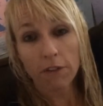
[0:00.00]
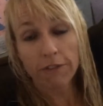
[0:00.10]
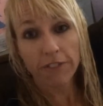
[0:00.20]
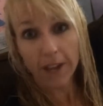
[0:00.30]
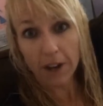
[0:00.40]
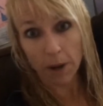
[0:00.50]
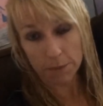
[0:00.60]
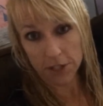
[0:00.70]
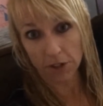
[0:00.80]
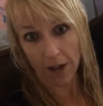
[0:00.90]

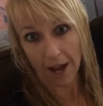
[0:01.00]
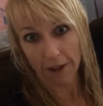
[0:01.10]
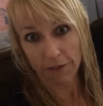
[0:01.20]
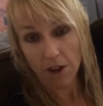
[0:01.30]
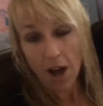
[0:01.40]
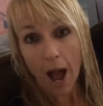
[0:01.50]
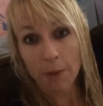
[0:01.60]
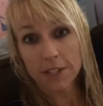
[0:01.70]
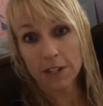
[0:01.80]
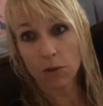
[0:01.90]
flare-ups you'll have. I
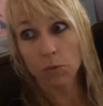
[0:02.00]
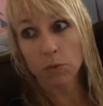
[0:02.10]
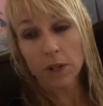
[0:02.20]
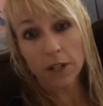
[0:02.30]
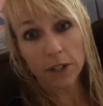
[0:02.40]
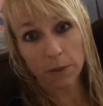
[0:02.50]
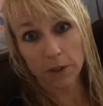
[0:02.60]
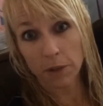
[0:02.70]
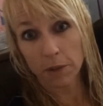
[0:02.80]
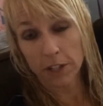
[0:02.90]
was in a really,
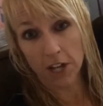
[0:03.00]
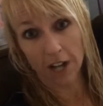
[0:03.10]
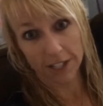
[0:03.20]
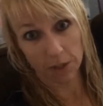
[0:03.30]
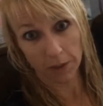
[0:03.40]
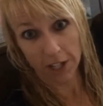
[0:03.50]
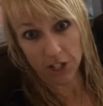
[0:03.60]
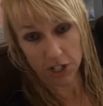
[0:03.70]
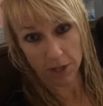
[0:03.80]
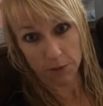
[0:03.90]
really, really toxic
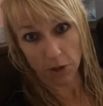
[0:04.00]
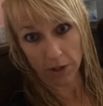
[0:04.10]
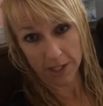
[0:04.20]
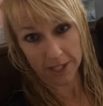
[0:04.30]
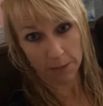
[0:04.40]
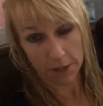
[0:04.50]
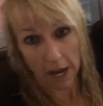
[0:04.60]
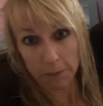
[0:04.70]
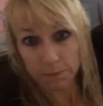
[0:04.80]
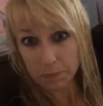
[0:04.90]
relationship during the same
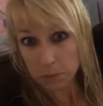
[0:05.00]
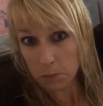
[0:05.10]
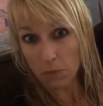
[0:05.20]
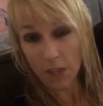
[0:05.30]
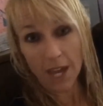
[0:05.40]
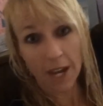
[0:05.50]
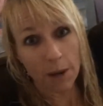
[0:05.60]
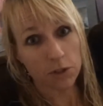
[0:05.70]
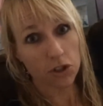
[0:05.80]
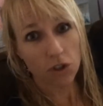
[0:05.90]
time. And
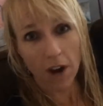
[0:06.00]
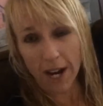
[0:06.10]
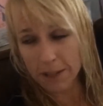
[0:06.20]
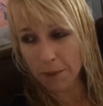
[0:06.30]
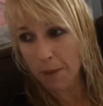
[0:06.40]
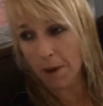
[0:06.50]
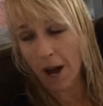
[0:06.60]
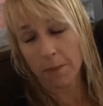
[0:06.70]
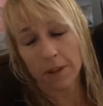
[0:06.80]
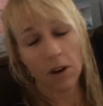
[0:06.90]
I was crying to my
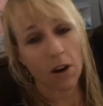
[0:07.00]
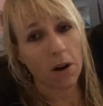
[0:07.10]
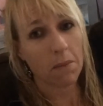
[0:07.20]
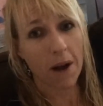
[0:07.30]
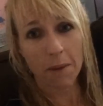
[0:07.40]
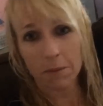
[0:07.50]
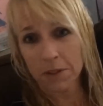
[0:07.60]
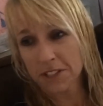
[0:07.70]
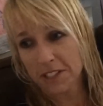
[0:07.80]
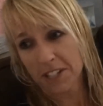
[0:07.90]
mom and, oh, Mom,
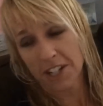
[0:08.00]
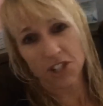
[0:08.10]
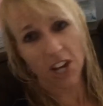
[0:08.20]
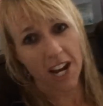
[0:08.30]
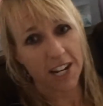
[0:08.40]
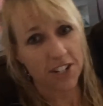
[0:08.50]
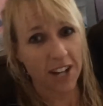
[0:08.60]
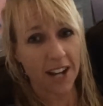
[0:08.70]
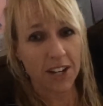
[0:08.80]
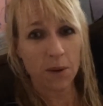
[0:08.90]
when is this going to change?
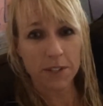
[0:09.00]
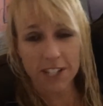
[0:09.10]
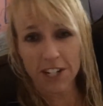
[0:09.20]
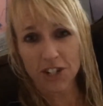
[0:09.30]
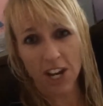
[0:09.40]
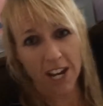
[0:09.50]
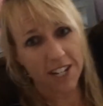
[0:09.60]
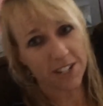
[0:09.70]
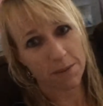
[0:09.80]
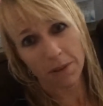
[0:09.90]
And I know he's going to
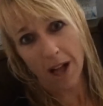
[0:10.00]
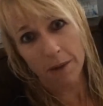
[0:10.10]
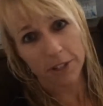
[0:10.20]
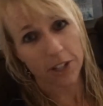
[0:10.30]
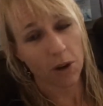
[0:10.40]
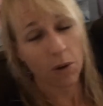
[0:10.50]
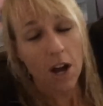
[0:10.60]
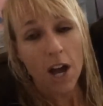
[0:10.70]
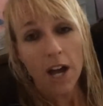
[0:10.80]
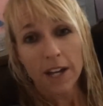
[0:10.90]
change and blah,
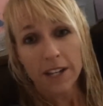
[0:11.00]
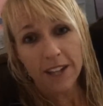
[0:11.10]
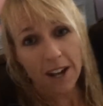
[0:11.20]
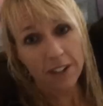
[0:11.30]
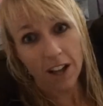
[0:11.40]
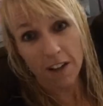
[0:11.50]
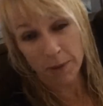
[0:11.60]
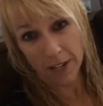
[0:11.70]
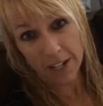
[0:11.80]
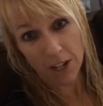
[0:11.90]
young love,
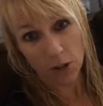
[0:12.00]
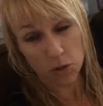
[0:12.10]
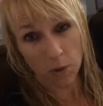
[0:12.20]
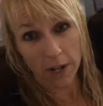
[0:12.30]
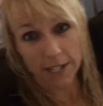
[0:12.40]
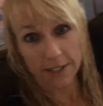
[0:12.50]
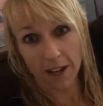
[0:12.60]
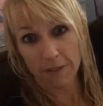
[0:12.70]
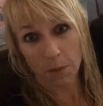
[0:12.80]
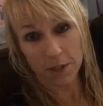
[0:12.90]
but 20s
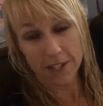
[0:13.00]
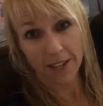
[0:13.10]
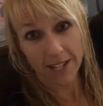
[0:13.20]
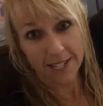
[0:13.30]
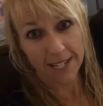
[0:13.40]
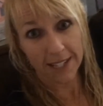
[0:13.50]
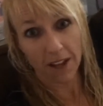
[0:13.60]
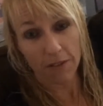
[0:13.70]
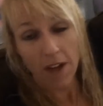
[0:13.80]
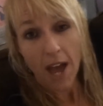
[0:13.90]
love. It wasn't like teen
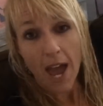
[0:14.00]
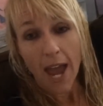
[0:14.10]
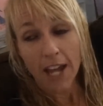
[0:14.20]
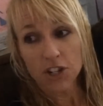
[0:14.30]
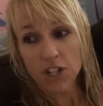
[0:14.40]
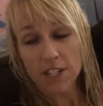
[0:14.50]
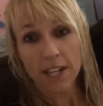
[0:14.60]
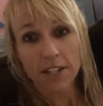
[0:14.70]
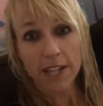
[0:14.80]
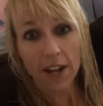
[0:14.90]
love. And she
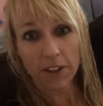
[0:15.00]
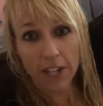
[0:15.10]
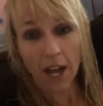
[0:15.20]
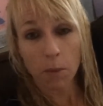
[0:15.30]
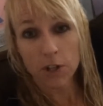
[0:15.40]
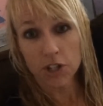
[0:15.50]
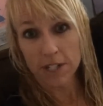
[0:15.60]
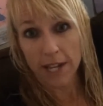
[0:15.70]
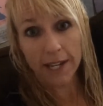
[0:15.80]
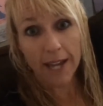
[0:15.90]
said, Kelly, I want you
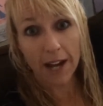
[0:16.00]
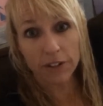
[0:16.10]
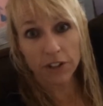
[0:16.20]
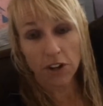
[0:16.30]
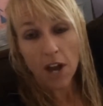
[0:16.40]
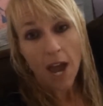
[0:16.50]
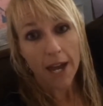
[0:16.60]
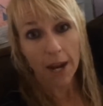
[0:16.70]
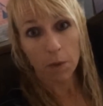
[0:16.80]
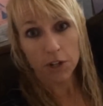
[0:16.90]
to take a calendar
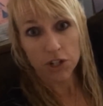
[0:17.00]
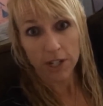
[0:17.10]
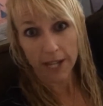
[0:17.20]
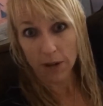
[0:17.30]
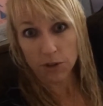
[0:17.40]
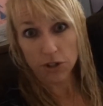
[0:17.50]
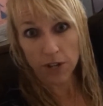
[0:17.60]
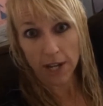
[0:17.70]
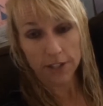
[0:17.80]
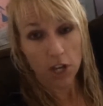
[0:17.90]
and I want you to count your
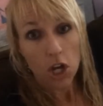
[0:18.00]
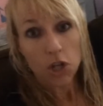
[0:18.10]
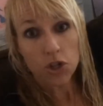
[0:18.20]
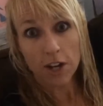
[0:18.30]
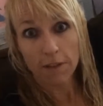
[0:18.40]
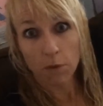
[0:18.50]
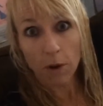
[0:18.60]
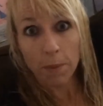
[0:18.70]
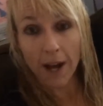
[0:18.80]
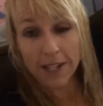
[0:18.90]
days. You should have
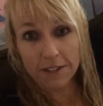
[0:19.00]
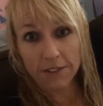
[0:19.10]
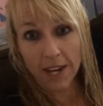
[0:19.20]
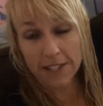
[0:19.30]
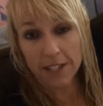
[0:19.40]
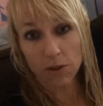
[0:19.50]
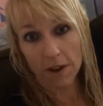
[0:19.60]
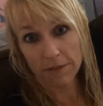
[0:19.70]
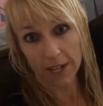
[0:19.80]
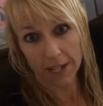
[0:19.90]
more positive days than you
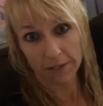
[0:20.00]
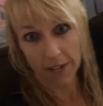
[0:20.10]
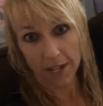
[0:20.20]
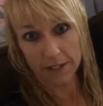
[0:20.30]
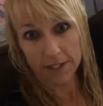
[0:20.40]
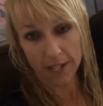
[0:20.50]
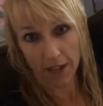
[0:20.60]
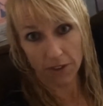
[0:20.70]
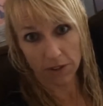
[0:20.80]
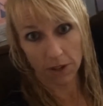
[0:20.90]
have negative days
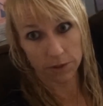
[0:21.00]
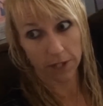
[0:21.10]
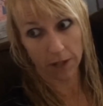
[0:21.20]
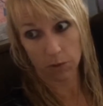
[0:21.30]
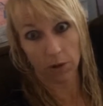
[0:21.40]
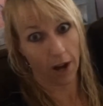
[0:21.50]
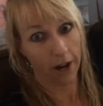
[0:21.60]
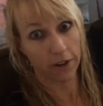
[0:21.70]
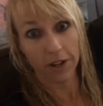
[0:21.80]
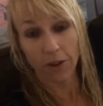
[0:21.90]
together. And I was like, well, I
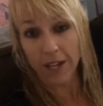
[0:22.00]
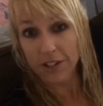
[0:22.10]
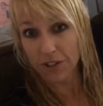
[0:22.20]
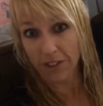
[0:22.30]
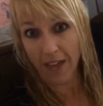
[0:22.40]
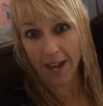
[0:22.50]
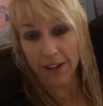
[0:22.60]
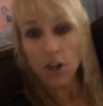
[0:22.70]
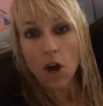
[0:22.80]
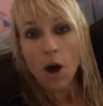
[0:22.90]
already know the answer to that.
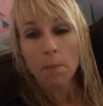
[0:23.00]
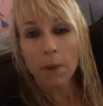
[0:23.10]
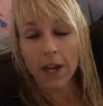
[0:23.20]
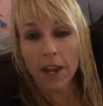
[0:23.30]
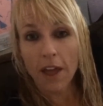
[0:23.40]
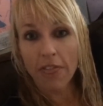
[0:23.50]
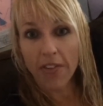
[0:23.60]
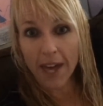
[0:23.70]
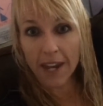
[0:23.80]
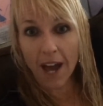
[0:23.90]
But
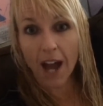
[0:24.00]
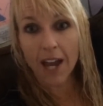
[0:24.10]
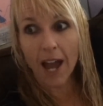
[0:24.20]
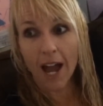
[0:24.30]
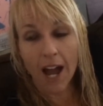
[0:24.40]
then I